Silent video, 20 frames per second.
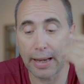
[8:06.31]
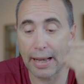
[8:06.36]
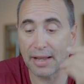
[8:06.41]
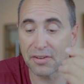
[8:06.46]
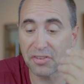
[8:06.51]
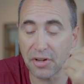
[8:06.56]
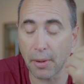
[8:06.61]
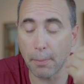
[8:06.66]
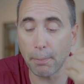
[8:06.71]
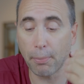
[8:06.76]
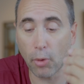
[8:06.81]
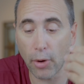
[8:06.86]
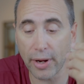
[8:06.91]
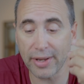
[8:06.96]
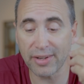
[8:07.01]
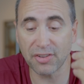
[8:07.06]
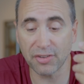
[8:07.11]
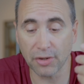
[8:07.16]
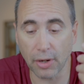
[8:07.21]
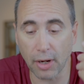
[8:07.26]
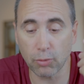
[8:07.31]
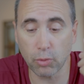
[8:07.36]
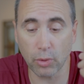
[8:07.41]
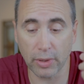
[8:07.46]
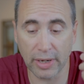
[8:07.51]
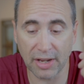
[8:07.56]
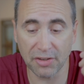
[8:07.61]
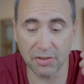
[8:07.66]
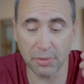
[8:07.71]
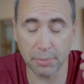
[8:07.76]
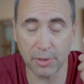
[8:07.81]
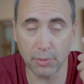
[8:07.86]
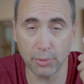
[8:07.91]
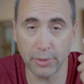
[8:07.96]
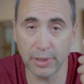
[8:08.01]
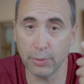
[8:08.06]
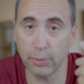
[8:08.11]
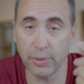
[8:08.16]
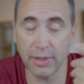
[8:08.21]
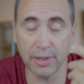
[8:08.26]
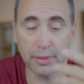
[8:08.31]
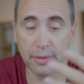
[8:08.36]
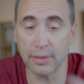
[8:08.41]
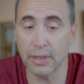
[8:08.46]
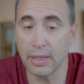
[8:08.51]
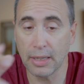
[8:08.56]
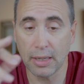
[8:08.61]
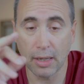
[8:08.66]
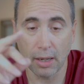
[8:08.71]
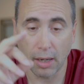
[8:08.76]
At some point, software has to be rewritten.